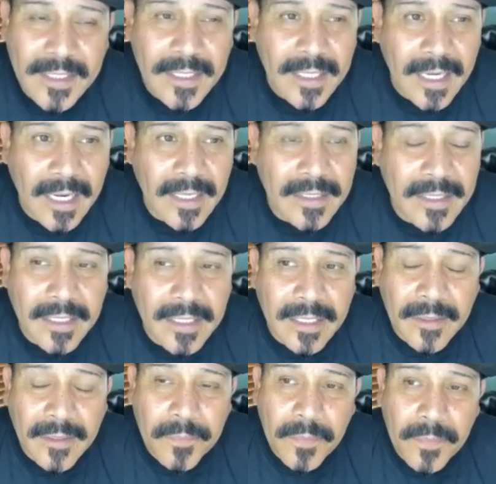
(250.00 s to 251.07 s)
And then,
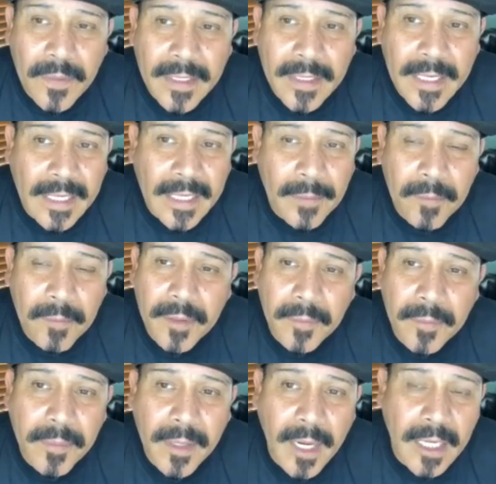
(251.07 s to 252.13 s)
mm-hmm. um, and I, I remember the
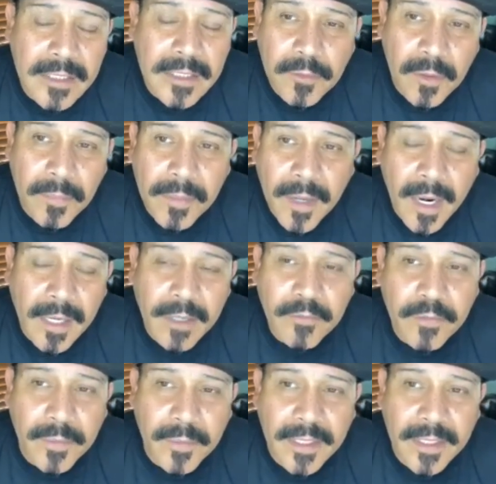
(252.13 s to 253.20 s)
applause they were applauding
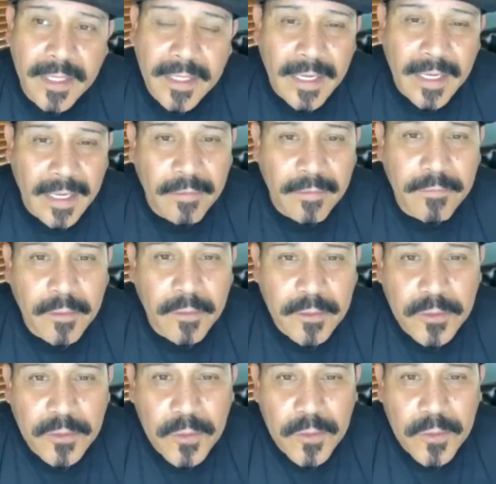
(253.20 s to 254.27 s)
for me, and, and it felt
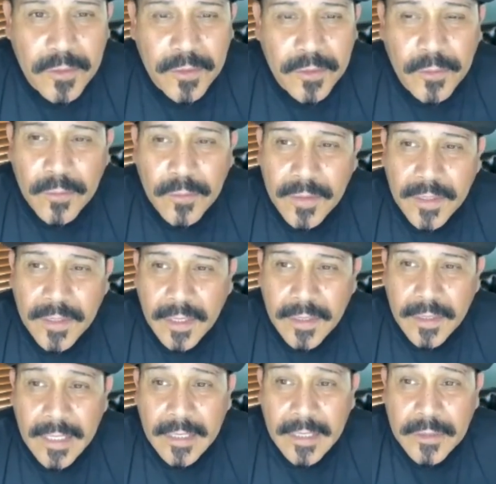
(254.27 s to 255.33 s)
so good, you know, and I
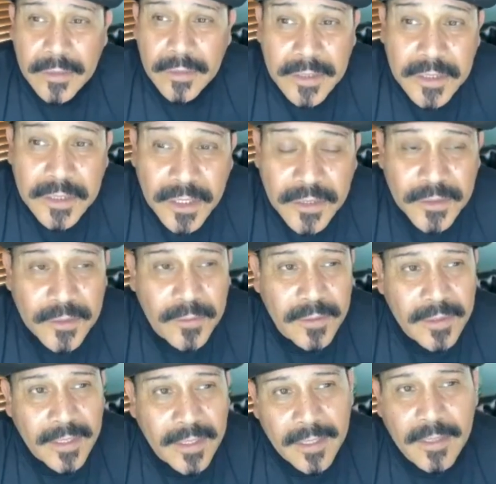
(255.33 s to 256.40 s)
not stuttered.
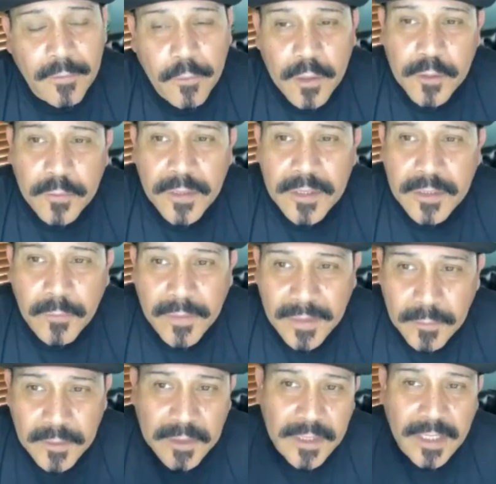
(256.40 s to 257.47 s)
And of course, when they, when
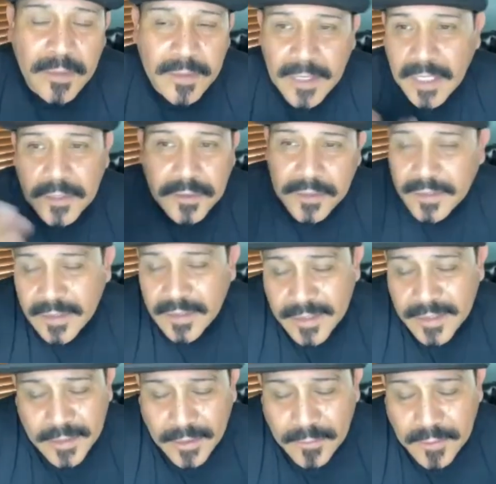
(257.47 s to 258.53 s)
it was done, I,
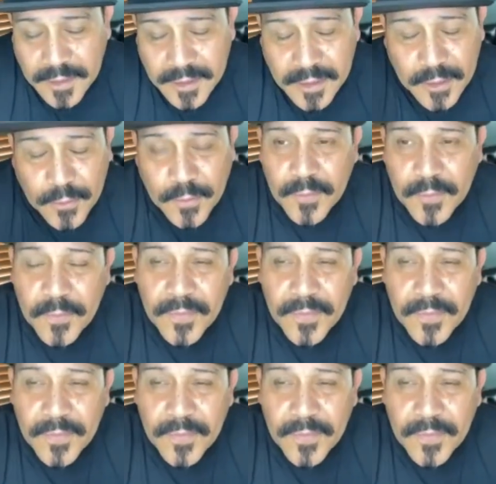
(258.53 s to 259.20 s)
I was a stutterer.